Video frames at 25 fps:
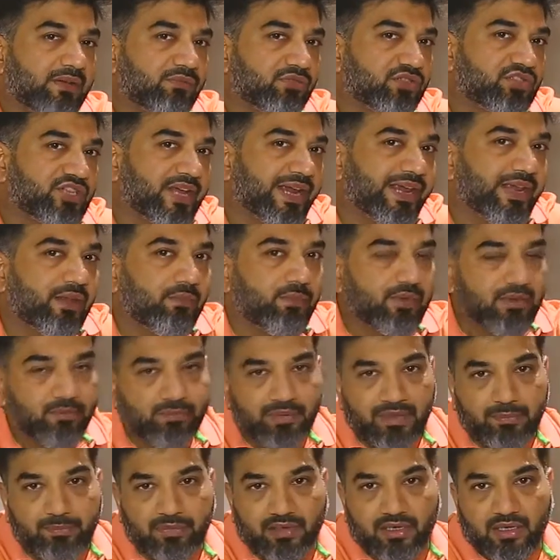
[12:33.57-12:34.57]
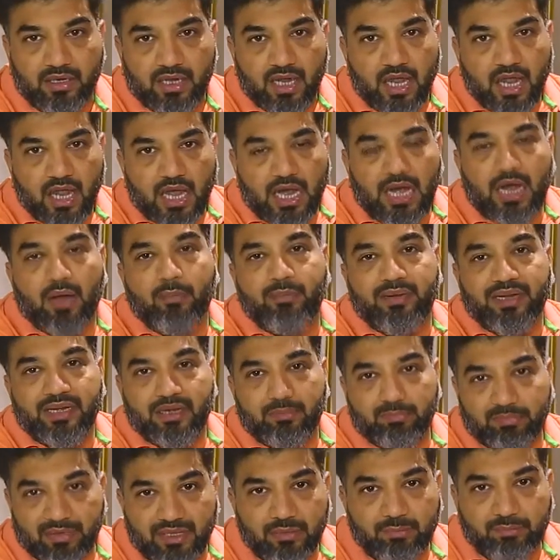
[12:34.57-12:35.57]
I was checking with people how
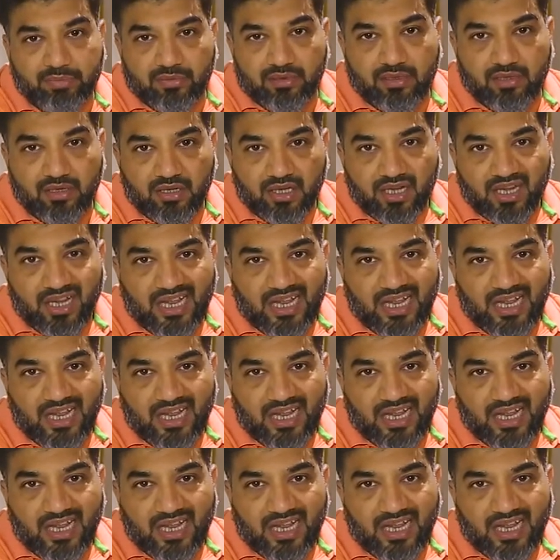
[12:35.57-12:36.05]
many people